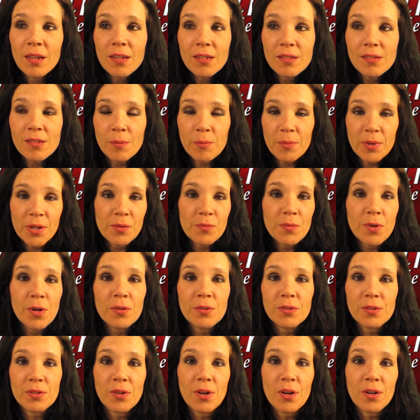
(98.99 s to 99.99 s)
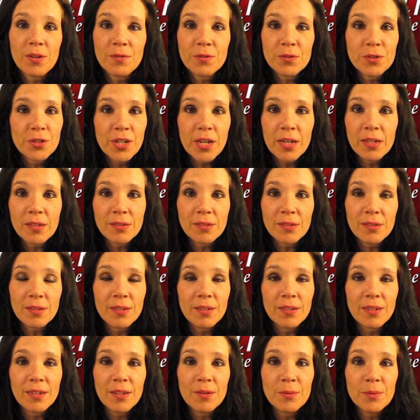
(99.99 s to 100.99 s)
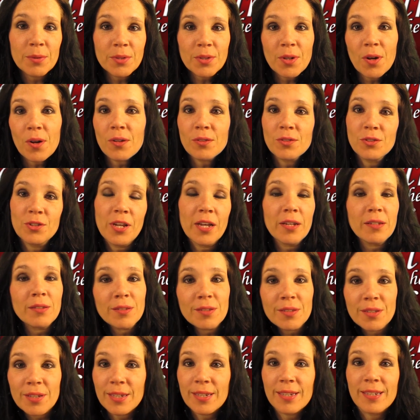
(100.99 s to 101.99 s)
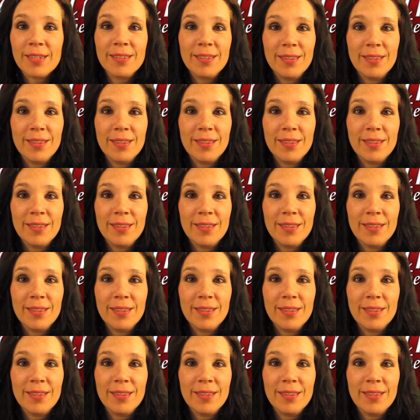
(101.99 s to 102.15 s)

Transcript: Somebody wrote a song for Chelsea. It was called Chelsea.